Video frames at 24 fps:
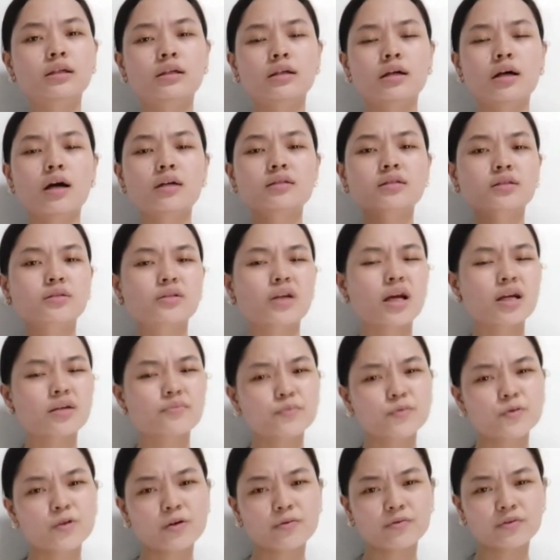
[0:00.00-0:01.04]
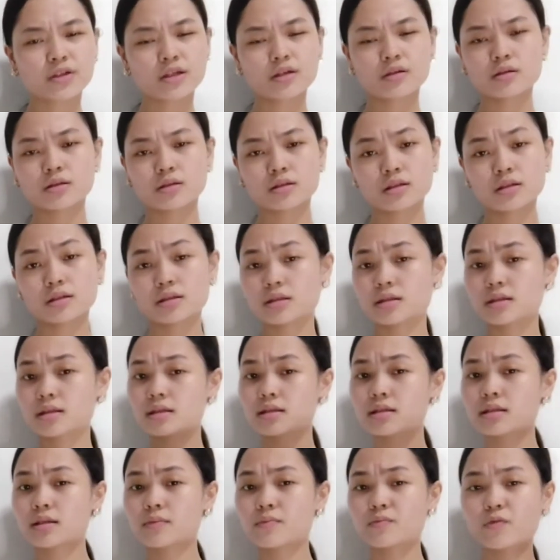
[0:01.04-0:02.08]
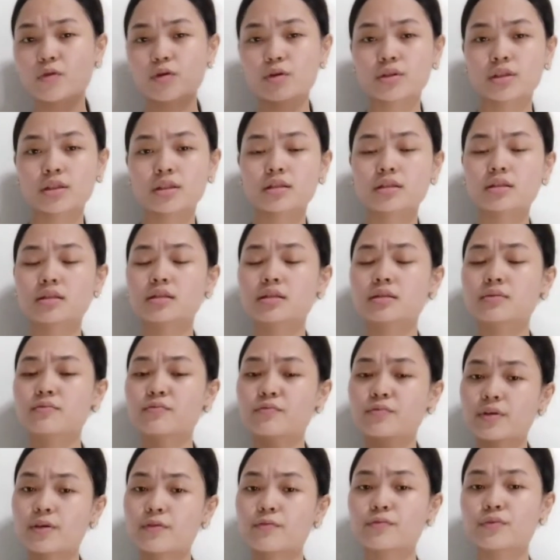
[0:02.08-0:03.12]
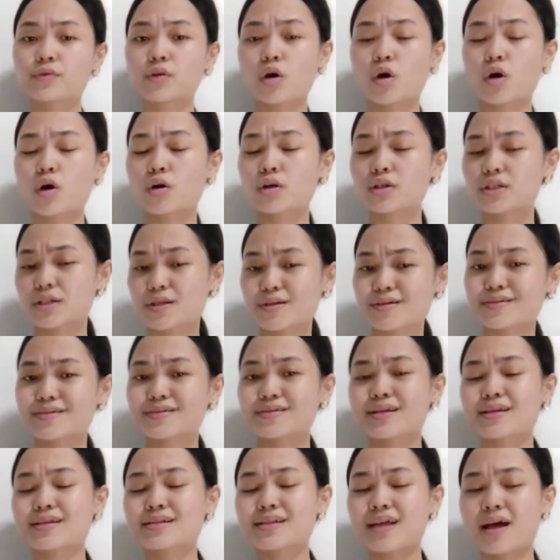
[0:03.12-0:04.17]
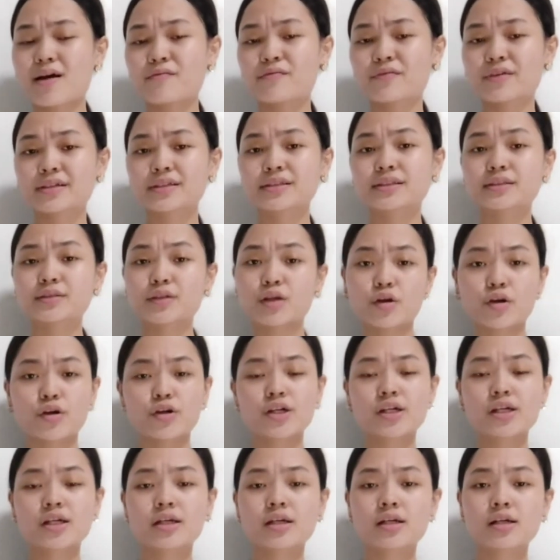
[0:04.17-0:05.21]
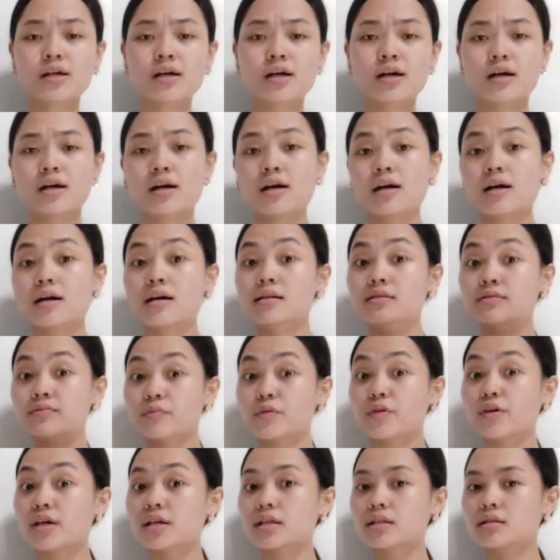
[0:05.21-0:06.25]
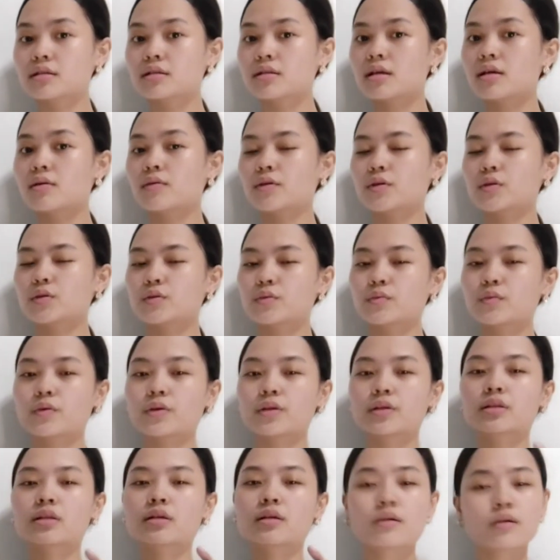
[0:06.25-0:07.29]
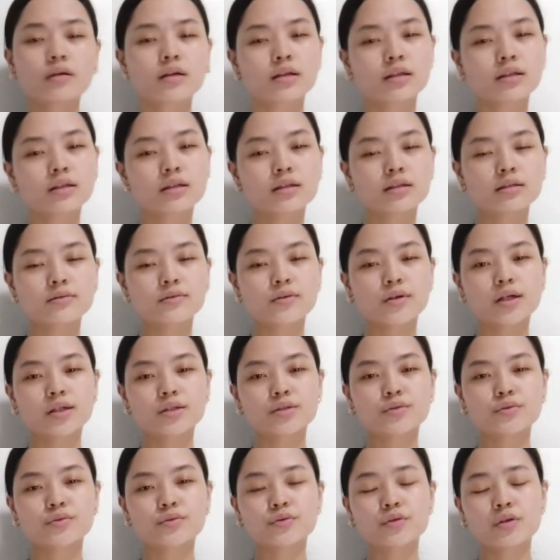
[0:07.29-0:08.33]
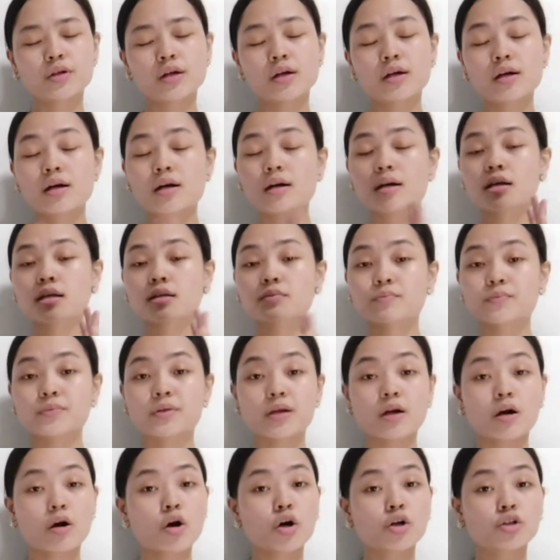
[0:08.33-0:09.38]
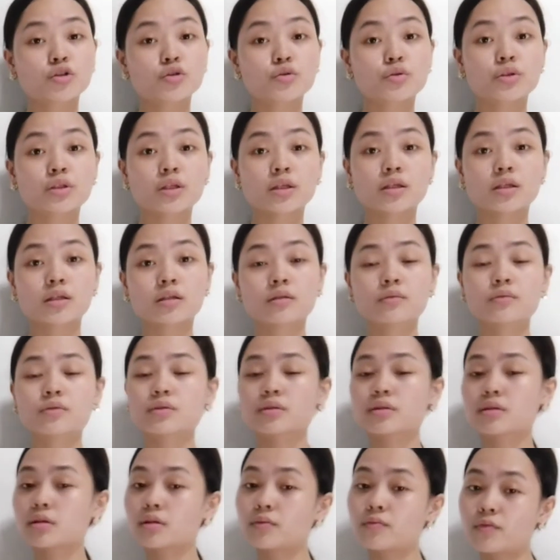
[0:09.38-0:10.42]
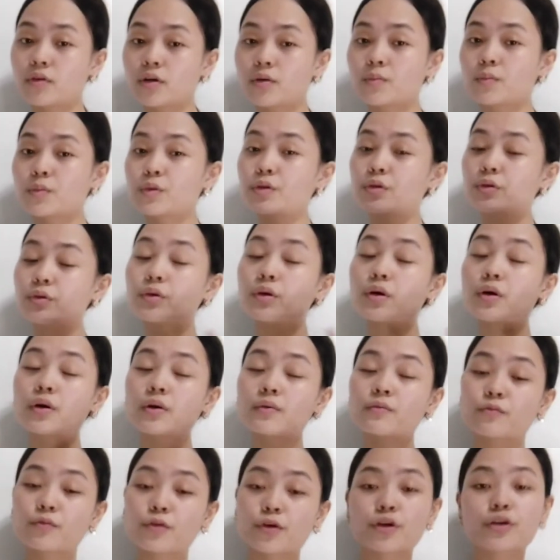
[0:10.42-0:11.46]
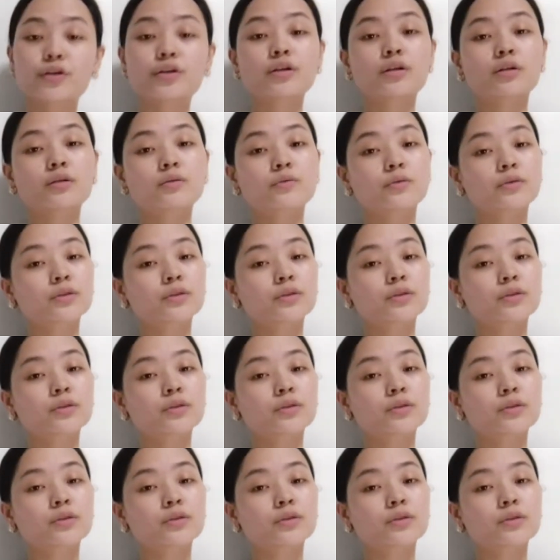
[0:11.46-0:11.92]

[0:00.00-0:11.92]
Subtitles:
As the tower accrued in its 4th, 5th, 6th, and 7th stories, the once northward leaning structure began to tip further and further